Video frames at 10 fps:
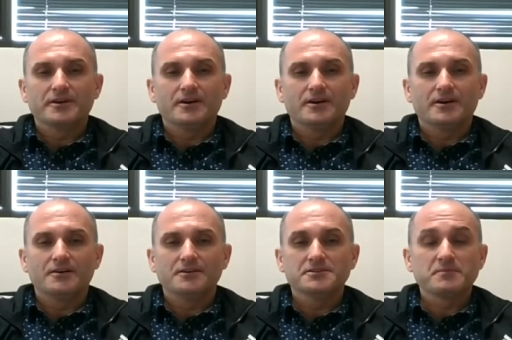
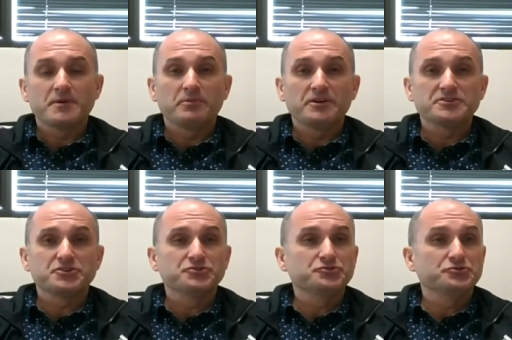Uh, it's my
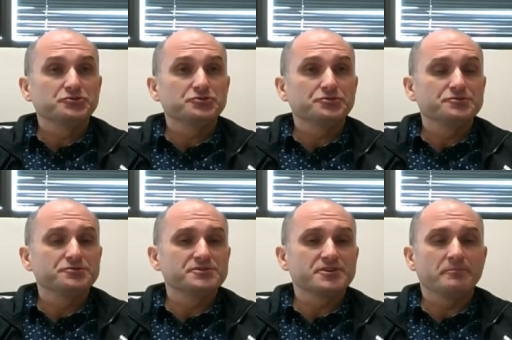pleasure to
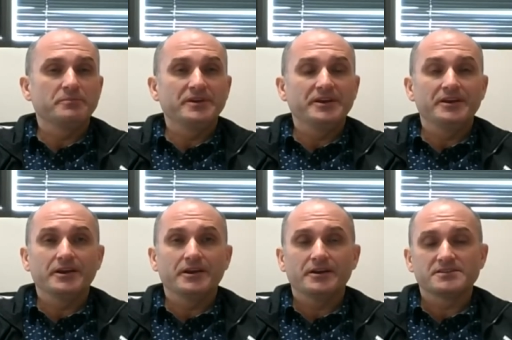introduce Sabine
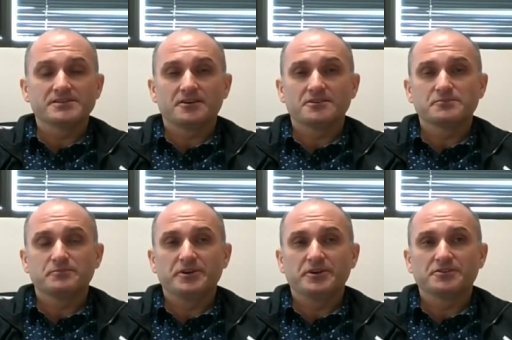as our
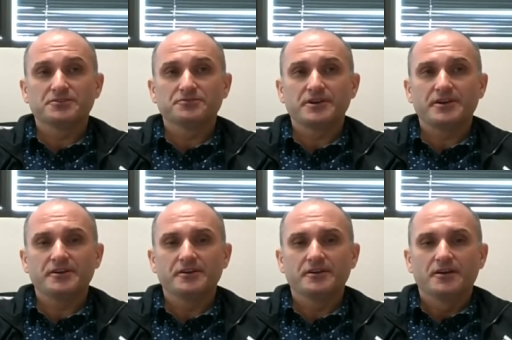speaker today.
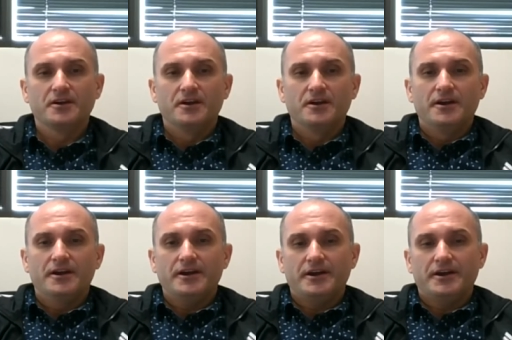
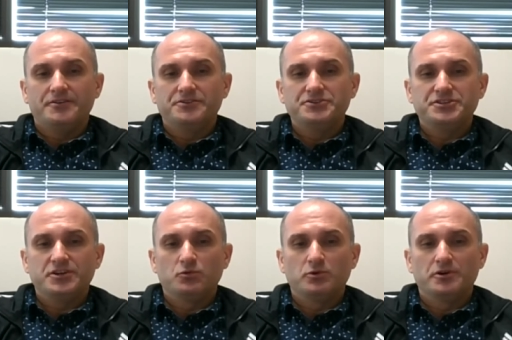And she
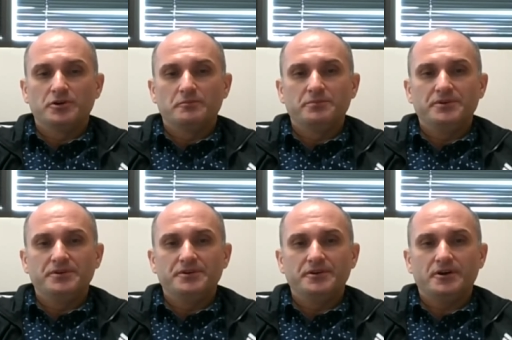will
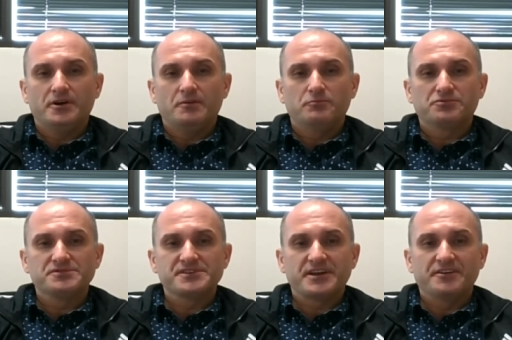be uh,
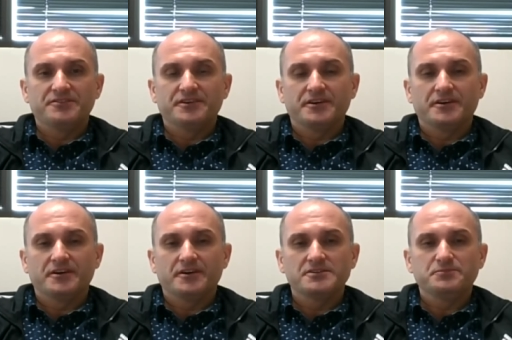presenting
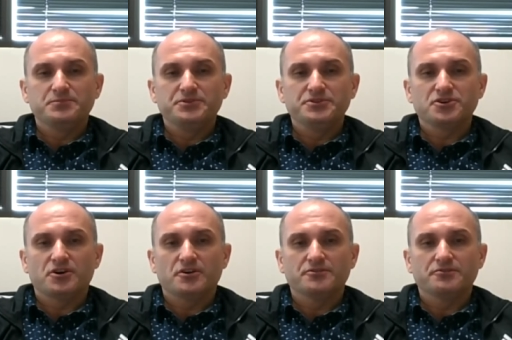a speech
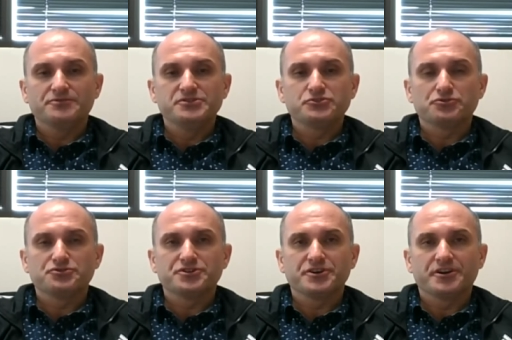on
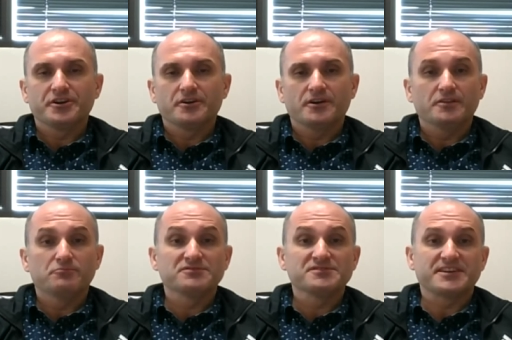researching and
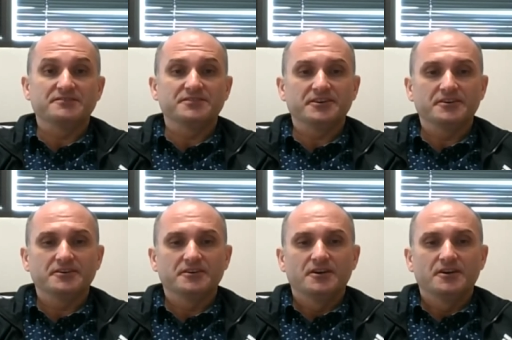presenting.